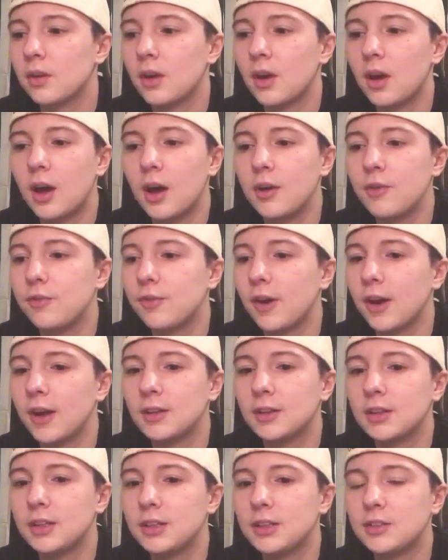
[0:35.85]
I
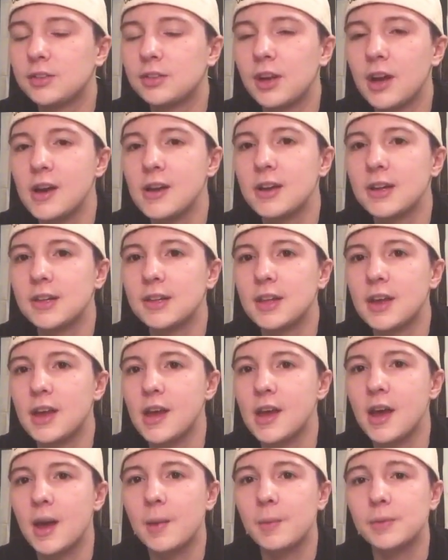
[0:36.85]
finally decided
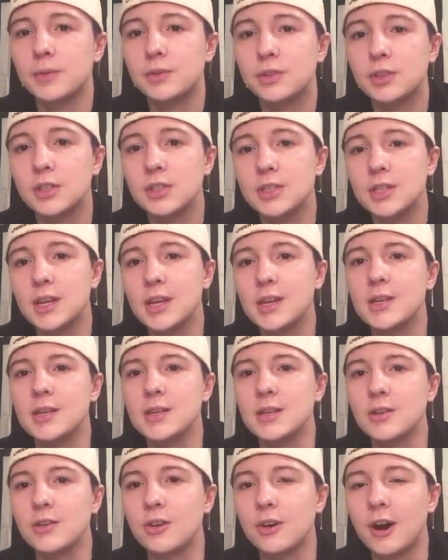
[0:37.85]
that I was done
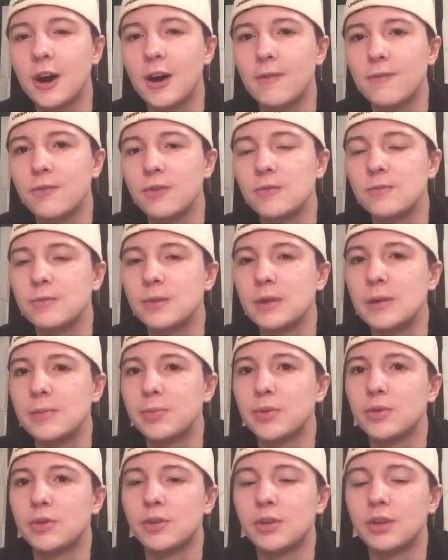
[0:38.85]
taking crap from
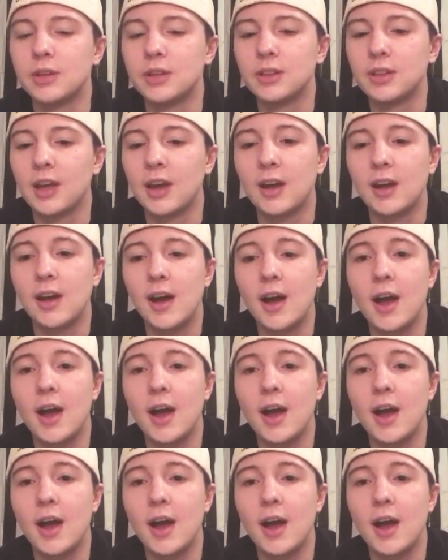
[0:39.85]
people and that